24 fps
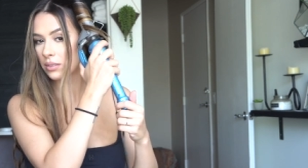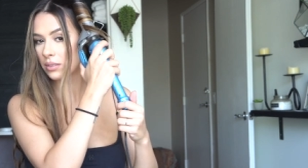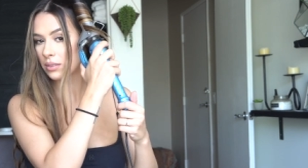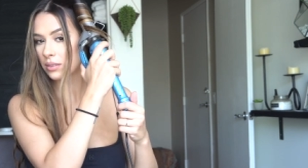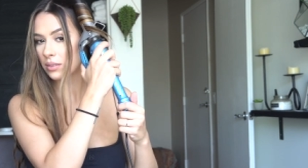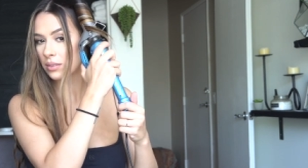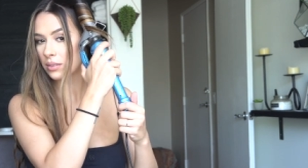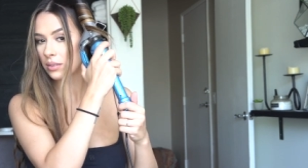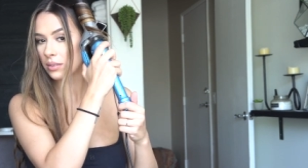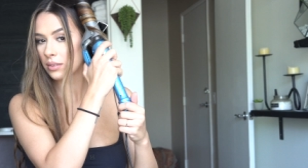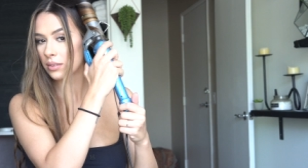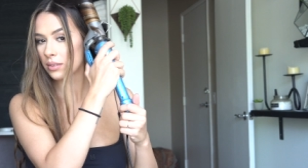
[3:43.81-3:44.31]

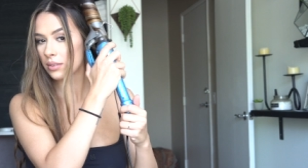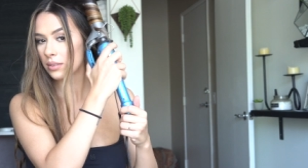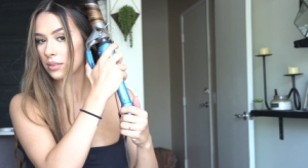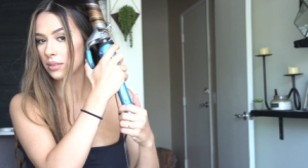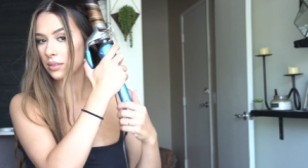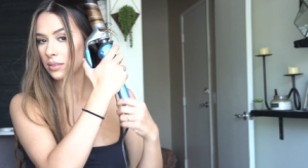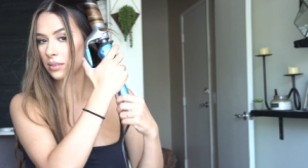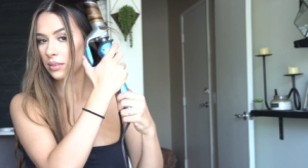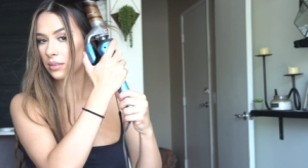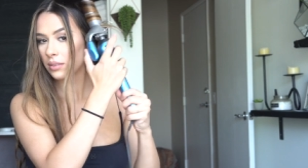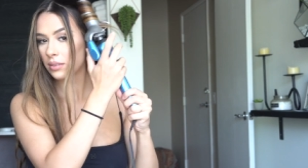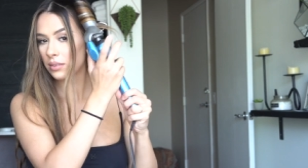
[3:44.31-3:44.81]
I also
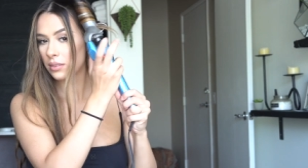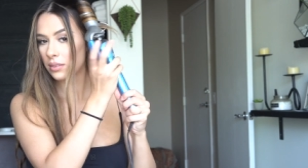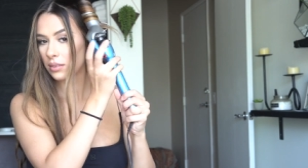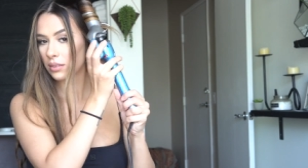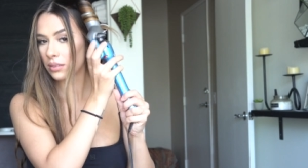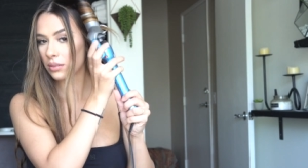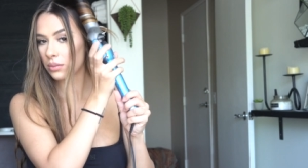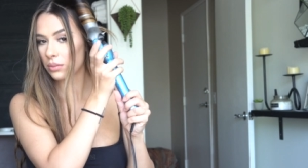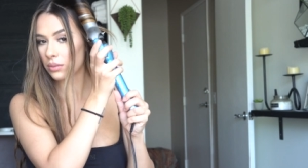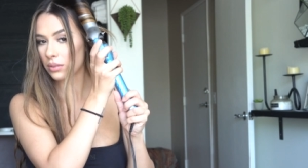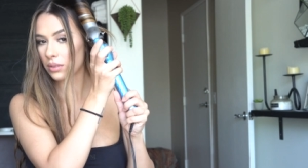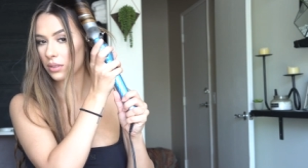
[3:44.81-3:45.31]
like to leave out
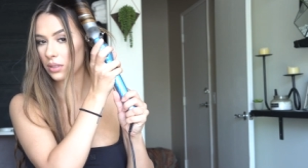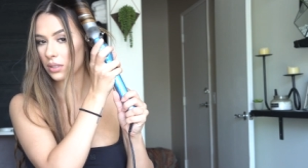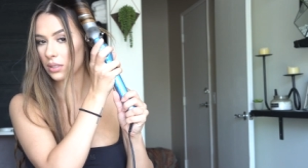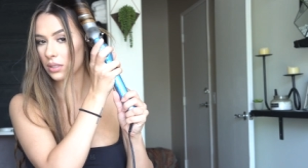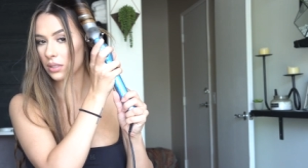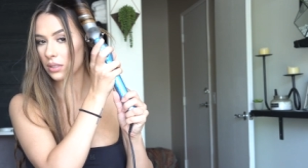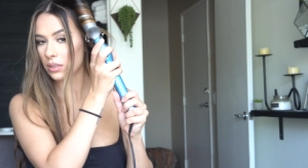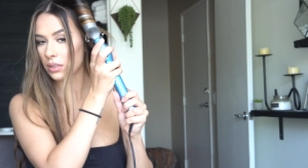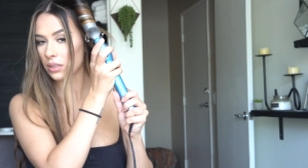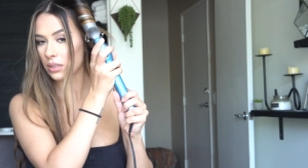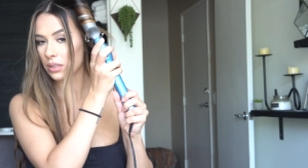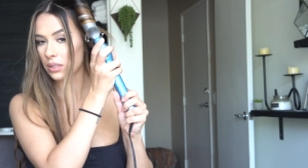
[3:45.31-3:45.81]
a little bit
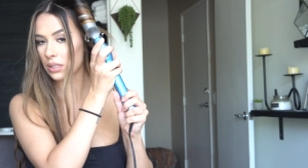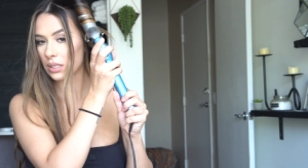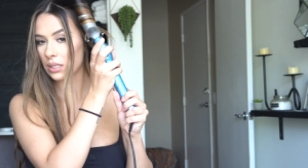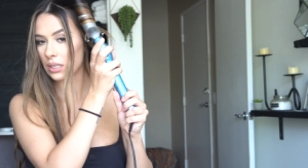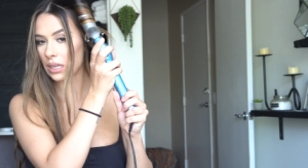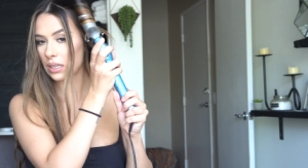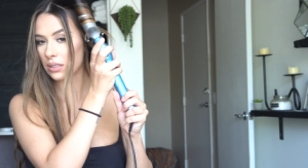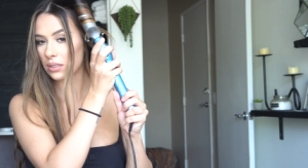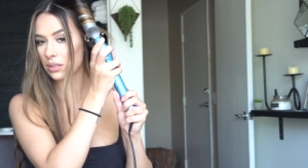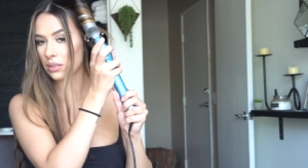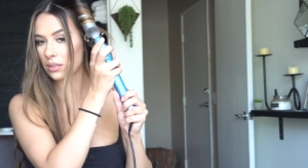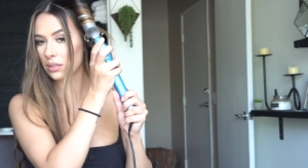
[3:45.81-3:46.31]
more of the
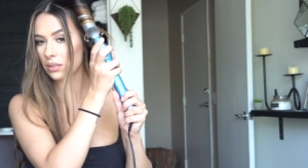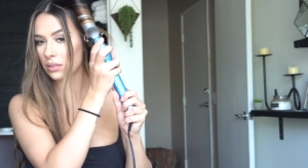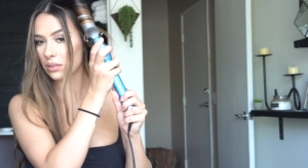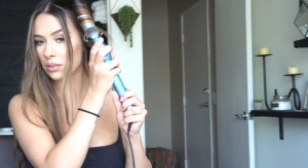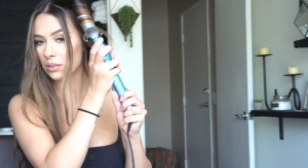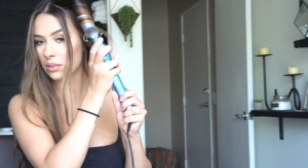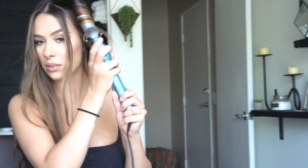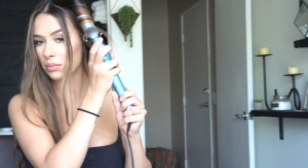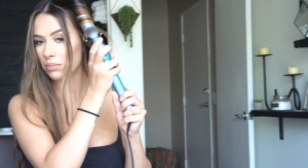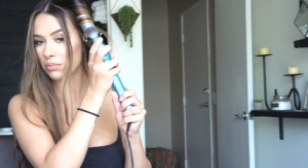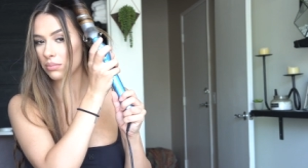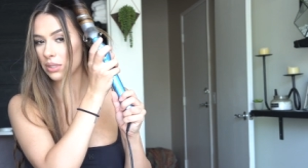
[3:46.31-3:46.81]
ends than I
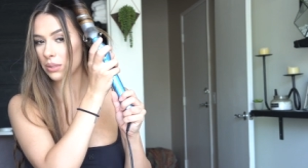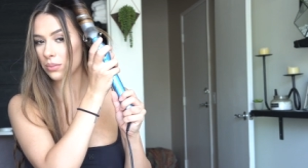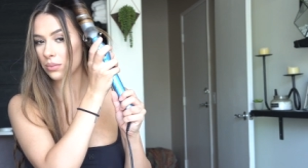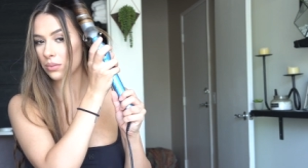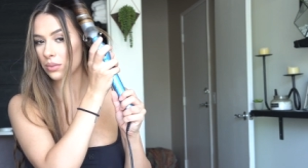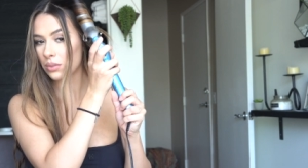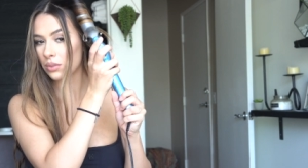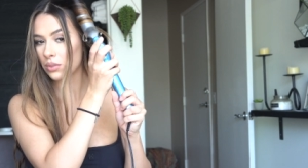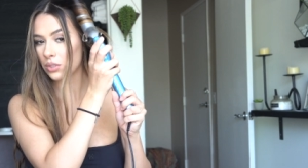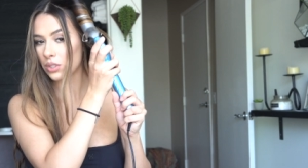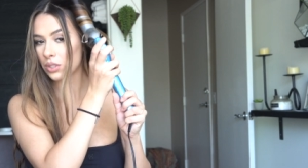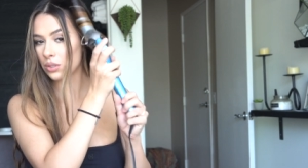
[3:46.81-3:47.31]
had been doing
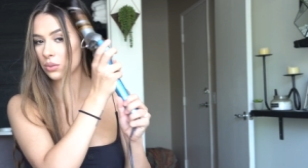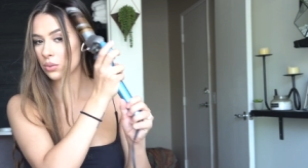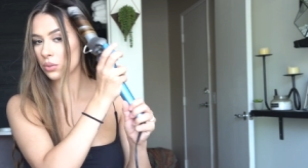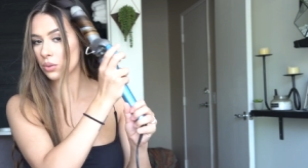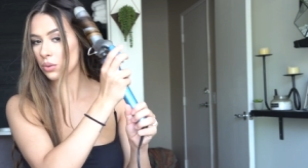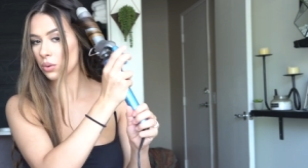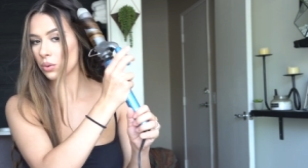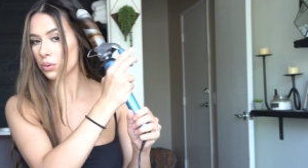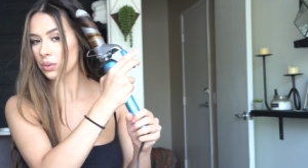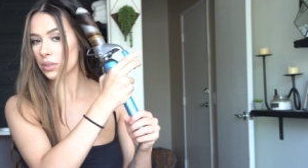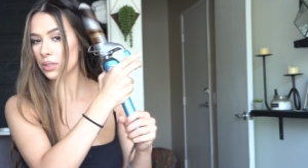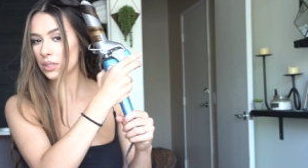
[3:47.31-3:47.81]

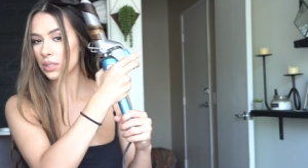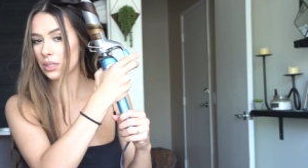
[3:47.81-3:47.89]
previously.